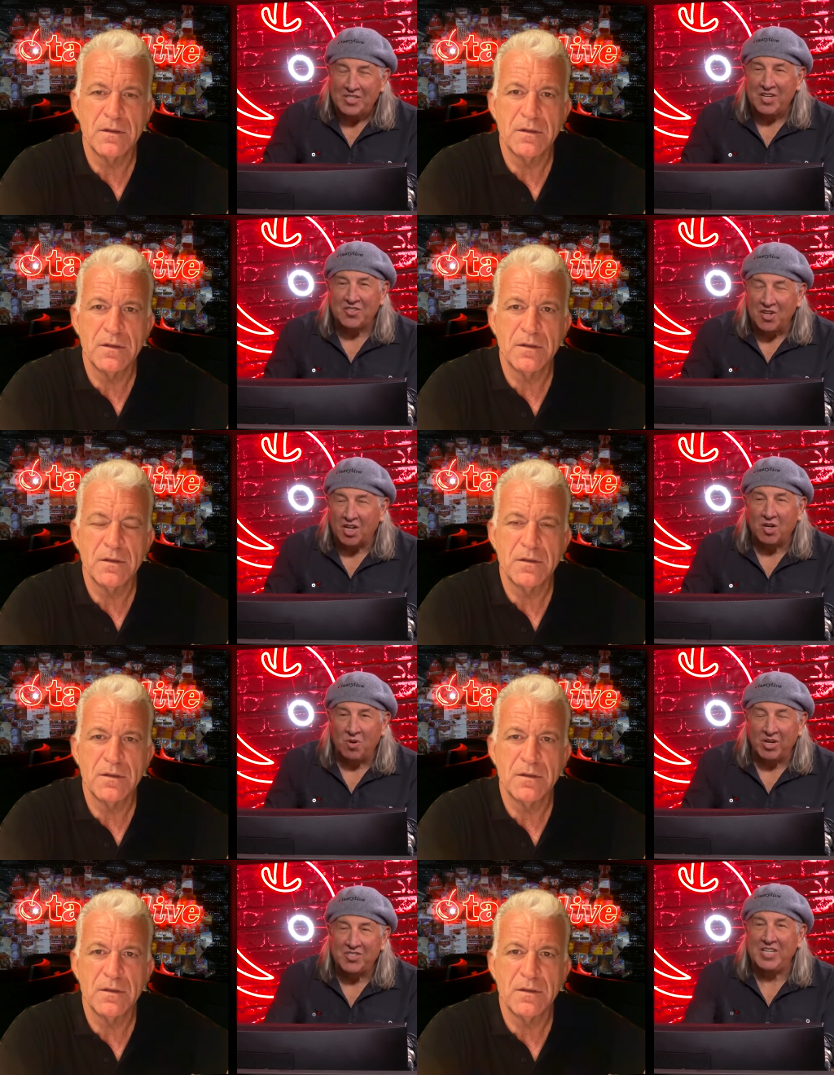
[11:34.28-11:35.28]
Speaker 1: as Zuckerberg is,
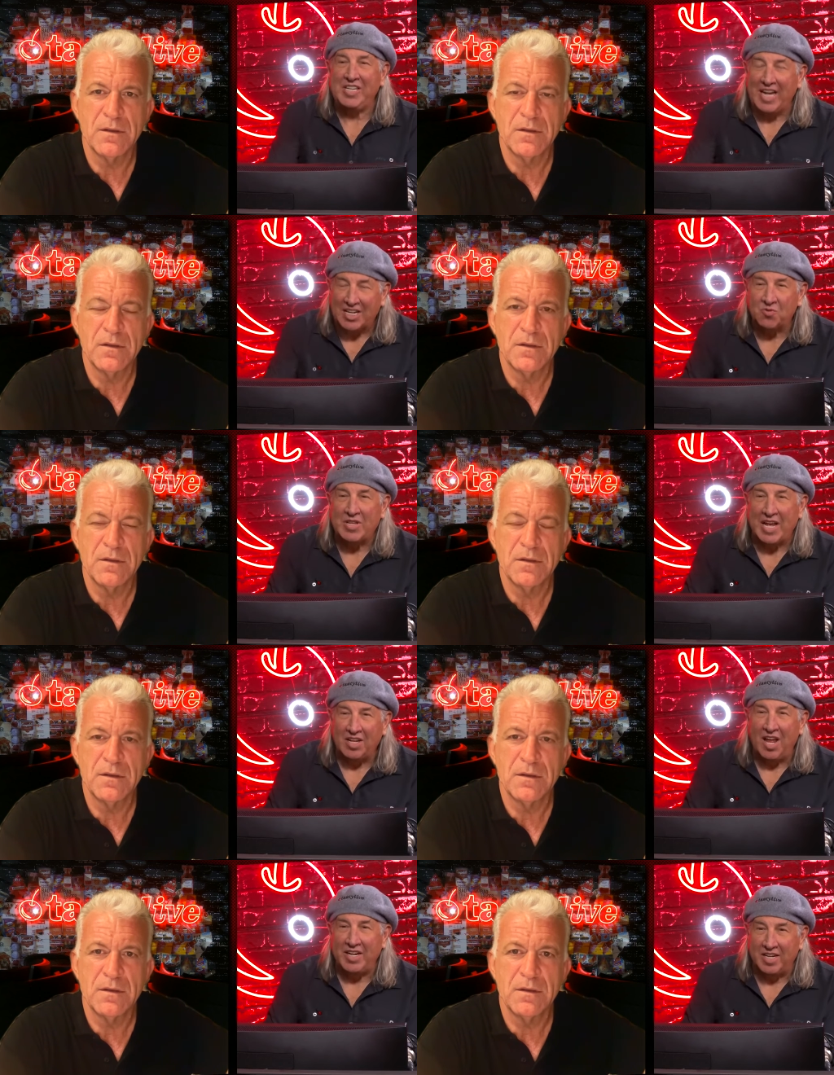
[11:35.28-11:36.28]
he gets where that line
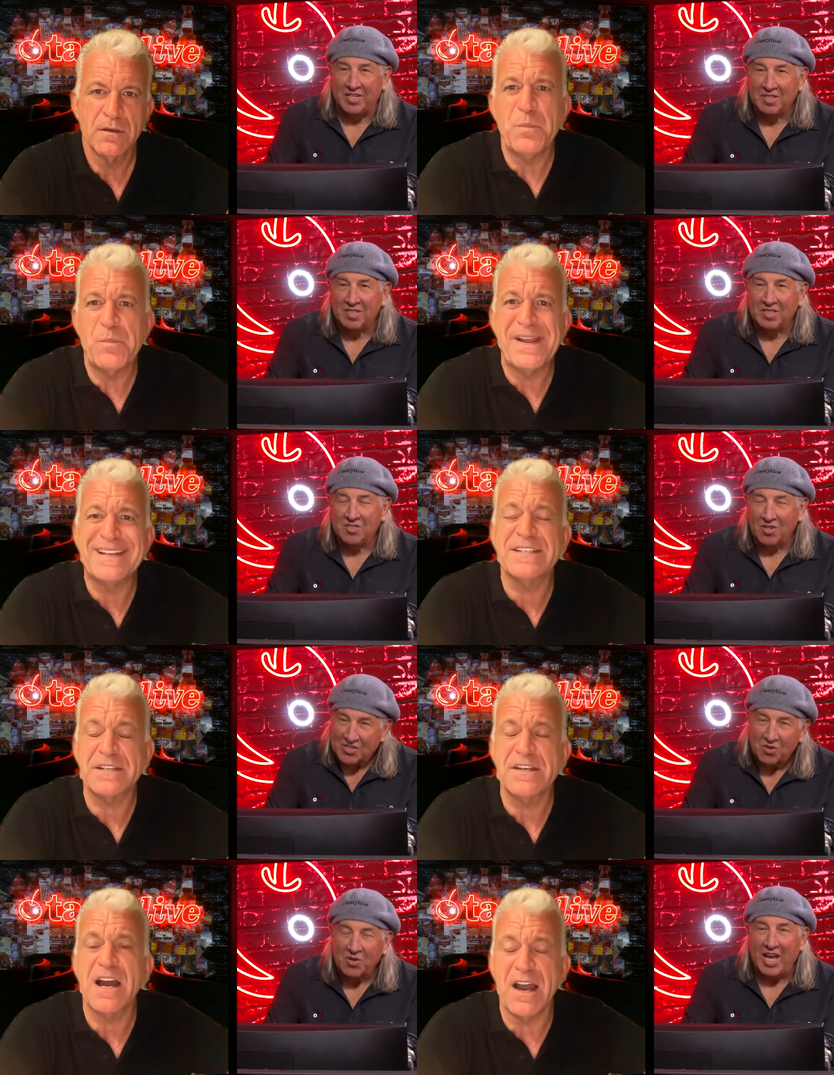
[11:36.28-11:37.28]
is. So that's okay. Is
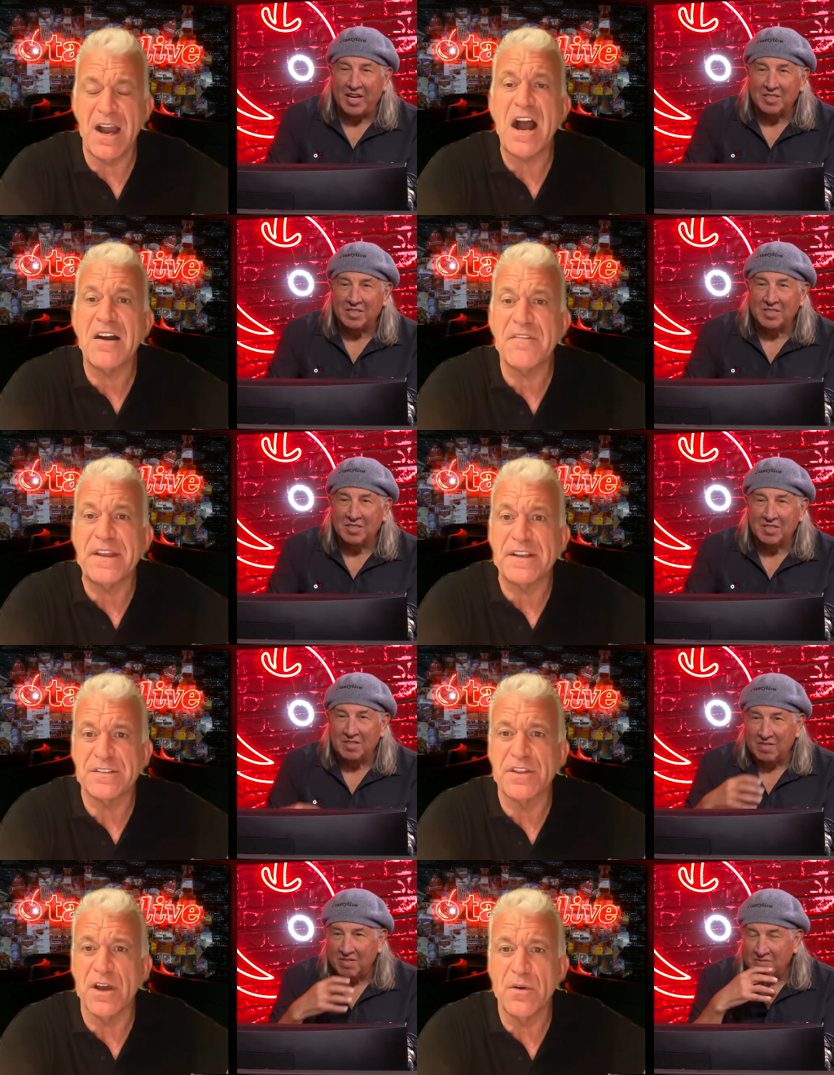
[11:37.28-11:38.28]
it
Speaker 2: not
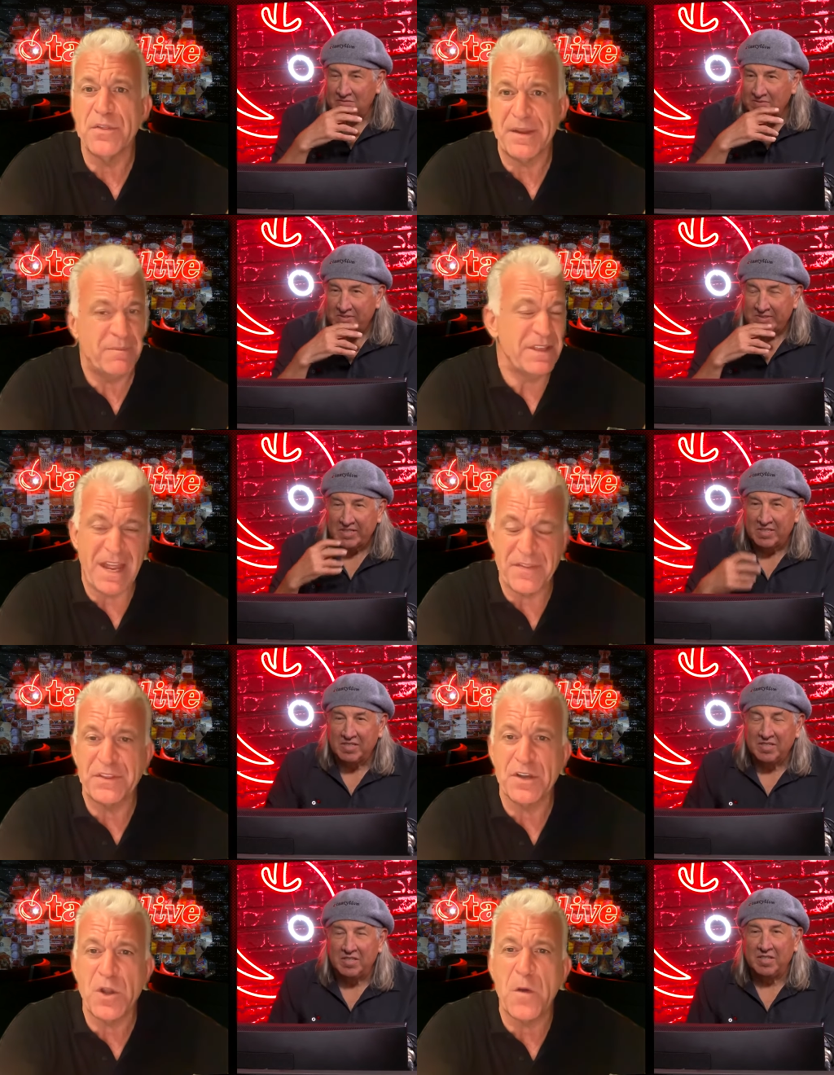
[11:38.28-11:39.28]
obvious though that I mean I
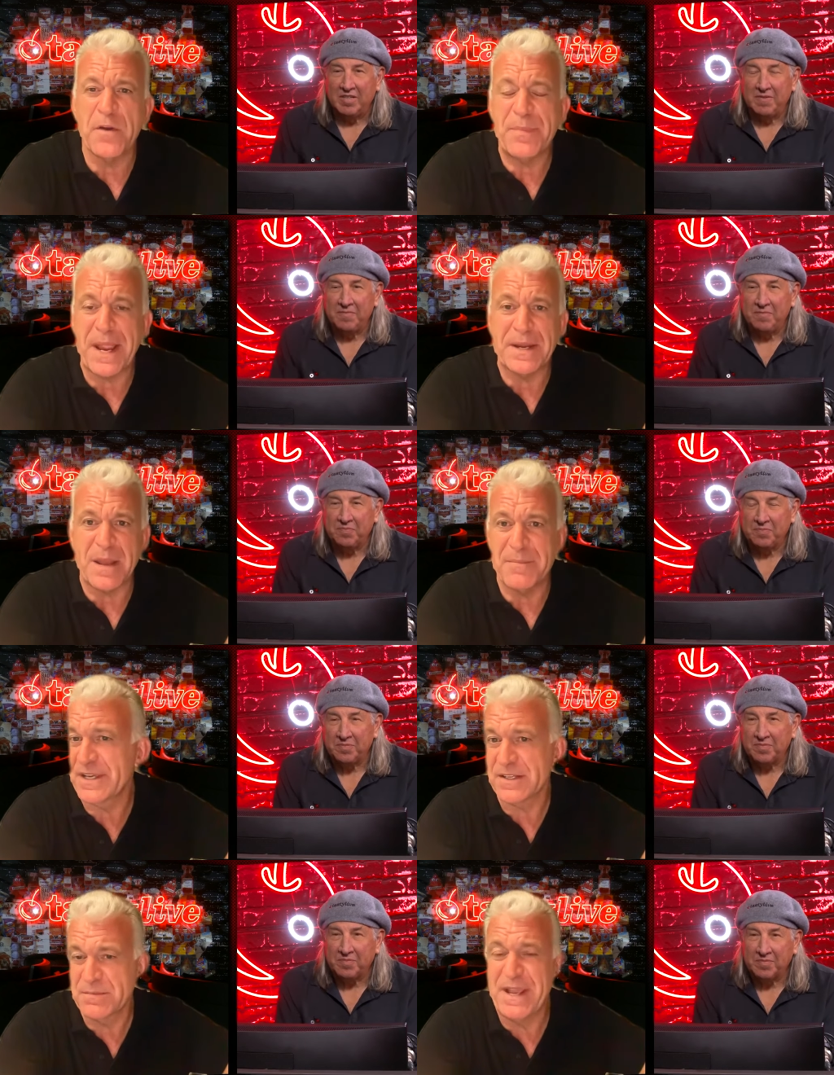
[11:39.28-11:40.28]
think the COVID
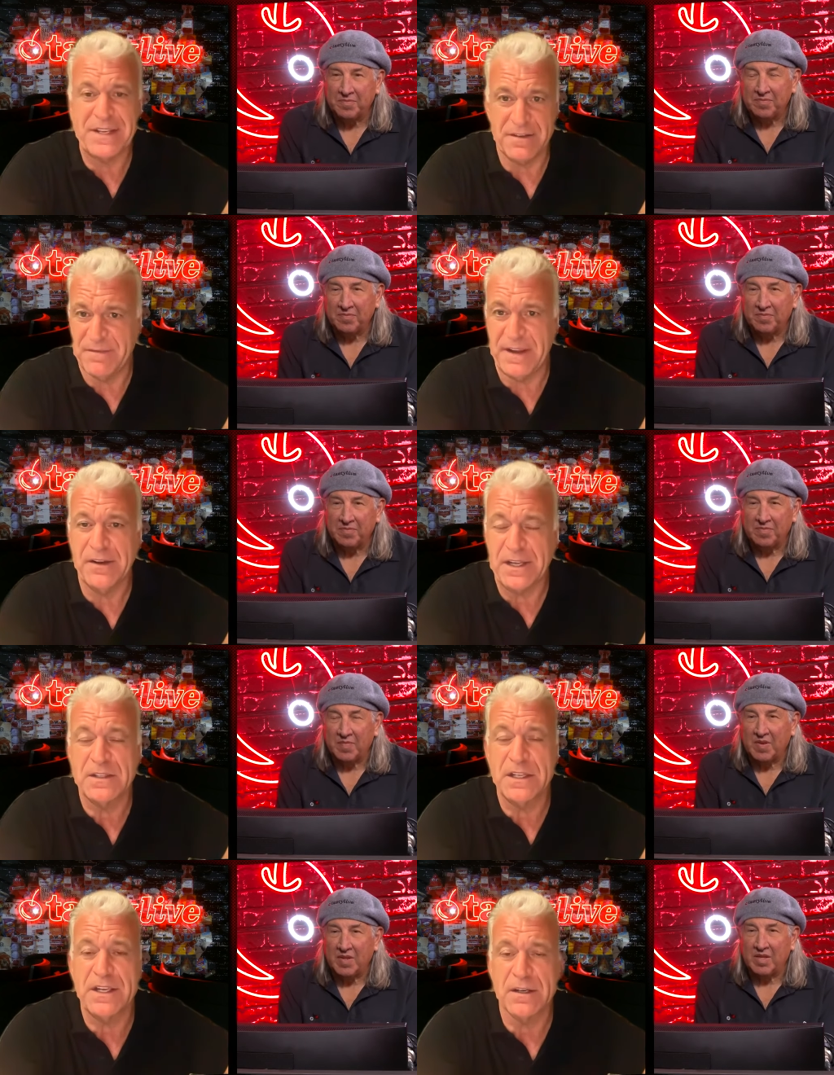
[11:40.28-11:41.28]
pandemic ex- makes it very
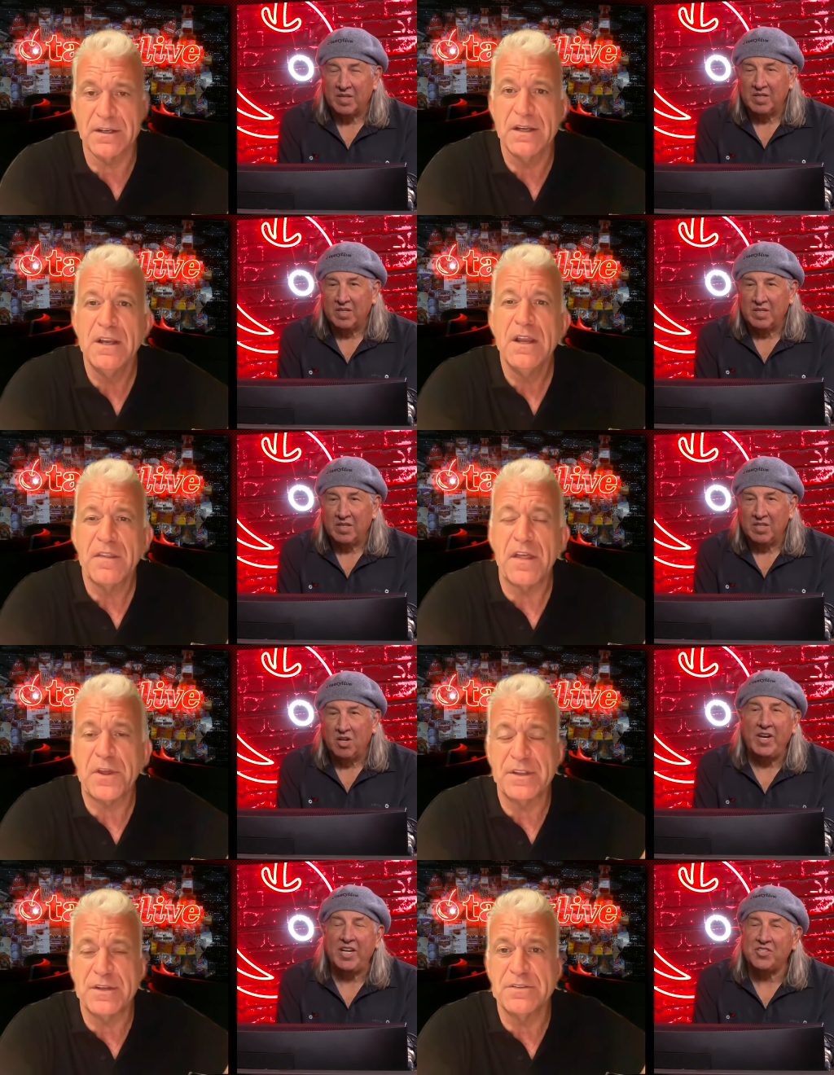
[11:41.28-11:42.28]
clear. No,
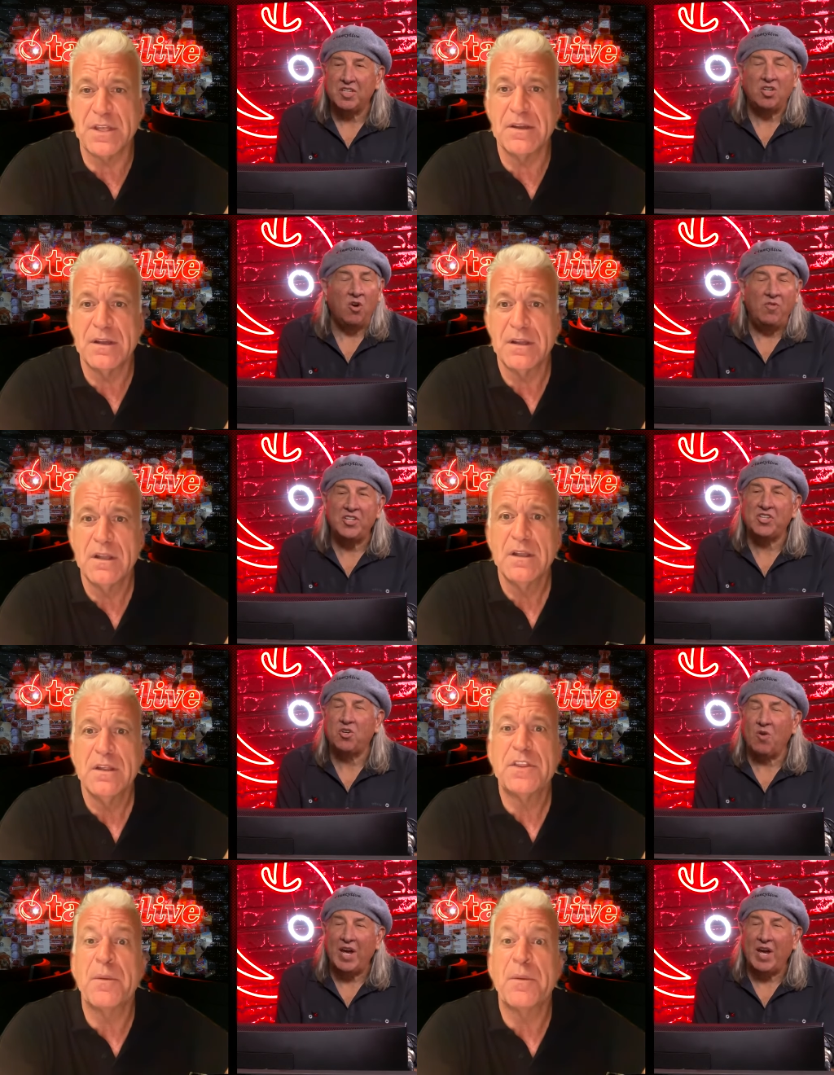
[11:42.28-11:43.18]
COVID the, is a gray